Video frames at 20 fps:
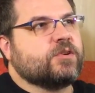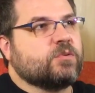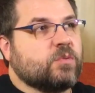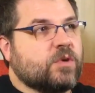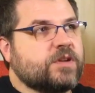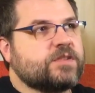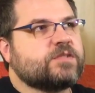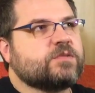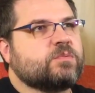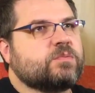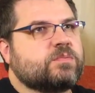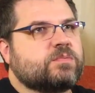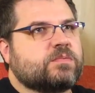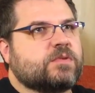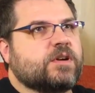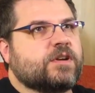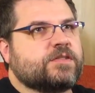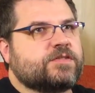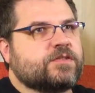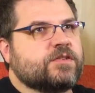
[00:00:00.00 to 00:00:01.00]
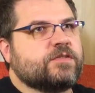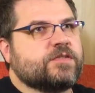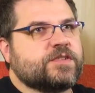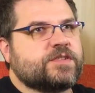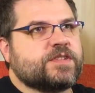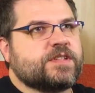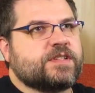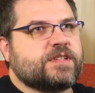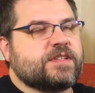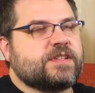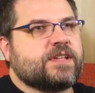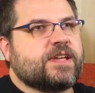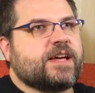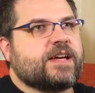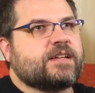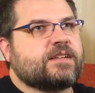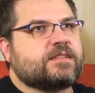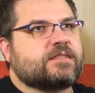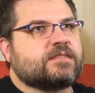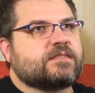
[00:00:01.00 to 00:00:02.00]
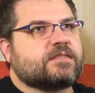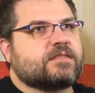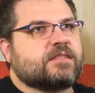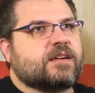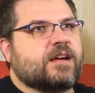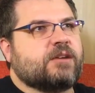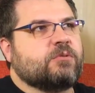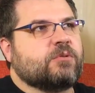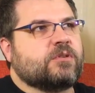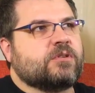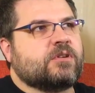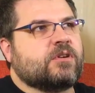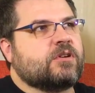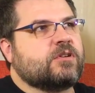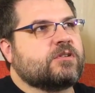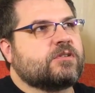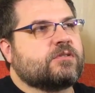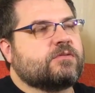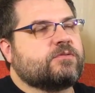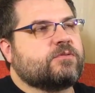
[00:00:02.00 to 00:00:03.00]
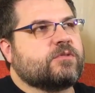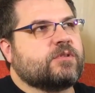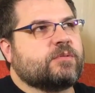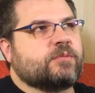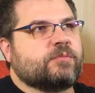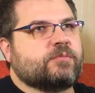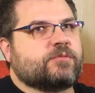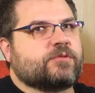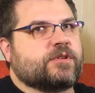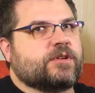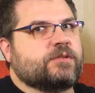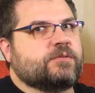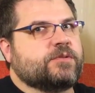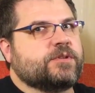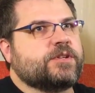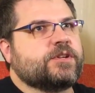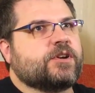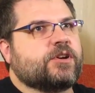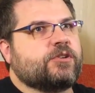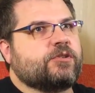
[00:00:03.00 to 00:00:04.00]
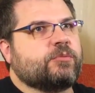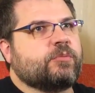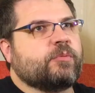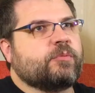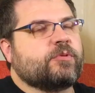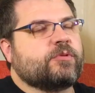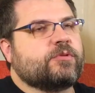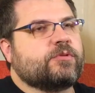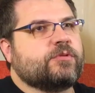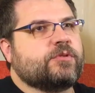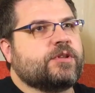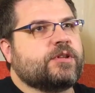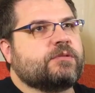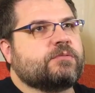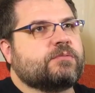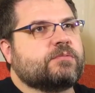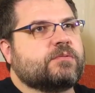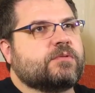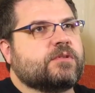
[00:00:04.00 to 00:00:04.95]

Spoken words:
There was a service that did that. I wrote an article for them. I'm trying really hard to remember who they were.